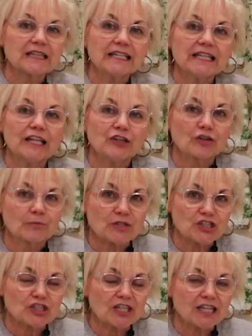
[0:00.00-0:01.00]
cleaning your
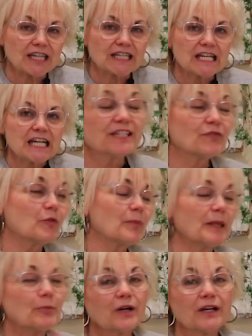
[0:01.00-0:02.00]
machine, different
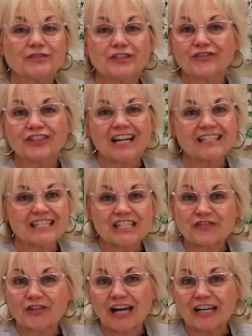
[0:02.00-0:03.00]
people have different
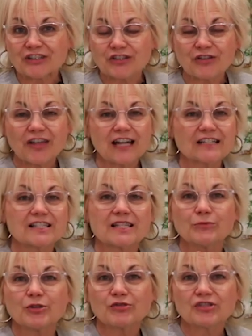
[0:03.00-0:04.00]
ideas for how to do that.
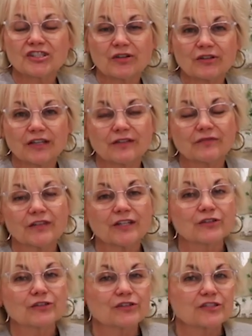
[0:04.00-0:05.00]
Some use soda and
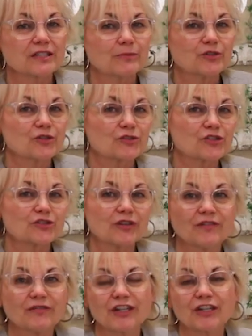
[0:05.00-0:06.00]
vinegar, some use
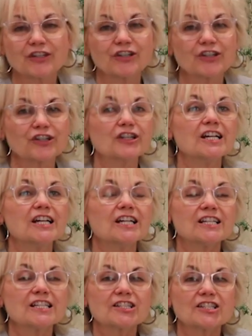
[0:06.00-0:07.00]
straight vinegar,
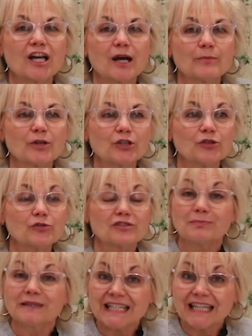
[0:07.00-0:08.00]
some
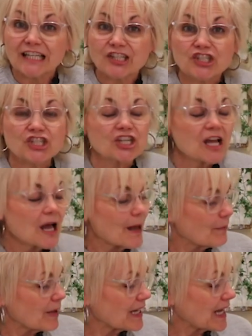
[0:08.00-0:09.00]
use bleach.
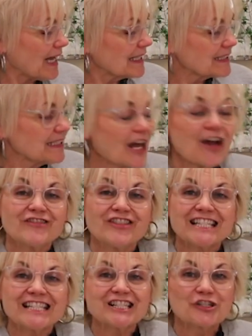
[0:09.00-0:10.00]
But I love
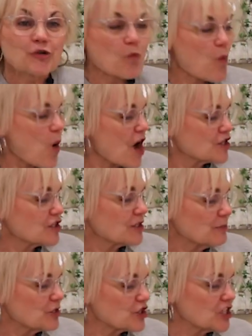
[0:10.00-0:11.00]
these little
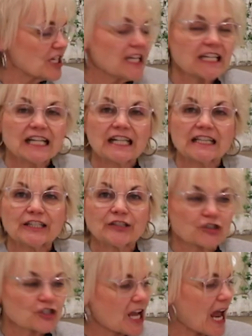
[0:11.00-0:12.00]
washing machine
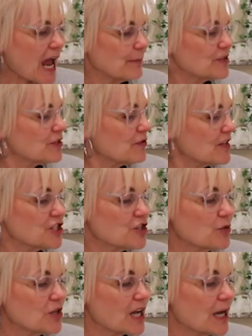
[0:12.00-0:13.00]
cleaner tabs. So
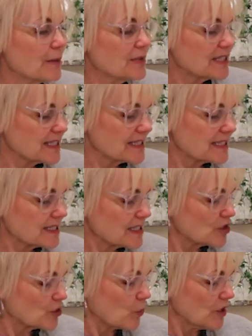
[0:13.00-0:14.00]
this one it says
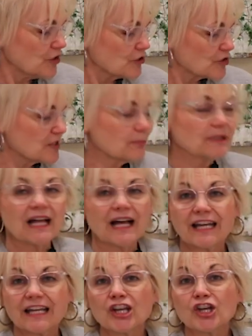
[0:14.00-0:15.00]
it's a 1-year
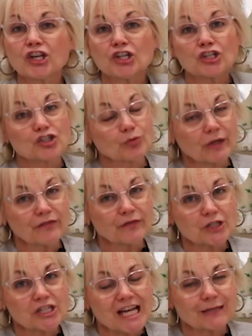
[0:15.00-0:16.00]
supply,
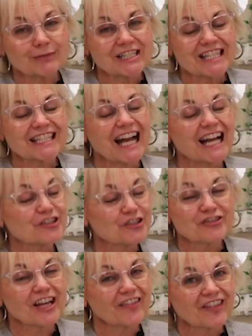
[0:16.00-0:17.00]
24 tablets. I
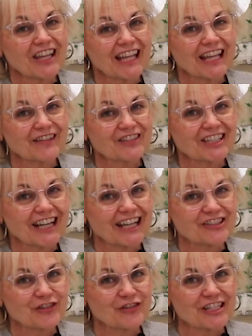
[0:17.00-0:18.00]
do not think Kevin and
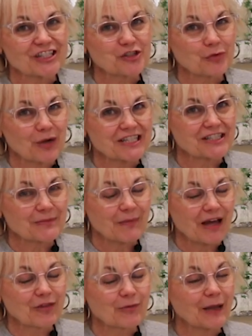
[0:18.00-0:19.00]
I do this twice a
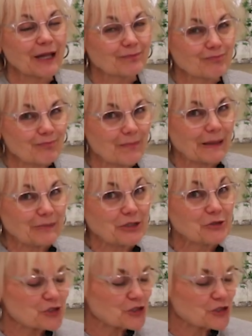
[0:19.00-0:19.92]
month, but maybe you